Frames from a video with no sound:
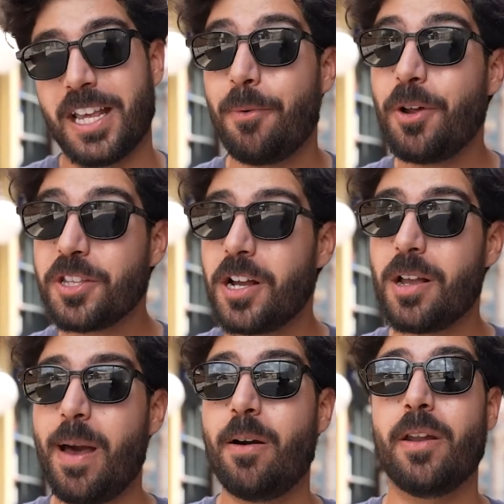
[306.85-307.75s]
and I want to talk
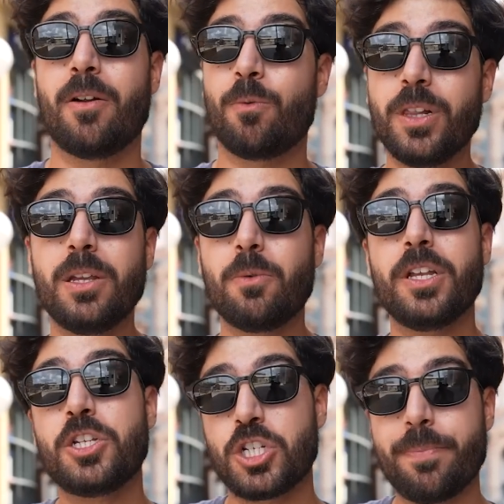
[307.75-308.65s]
about a really,
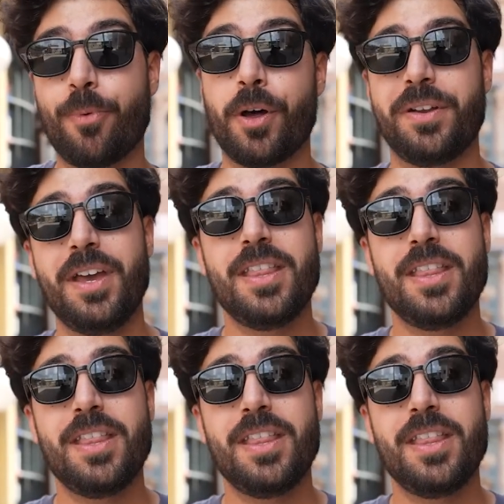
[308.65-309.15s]
really cheap one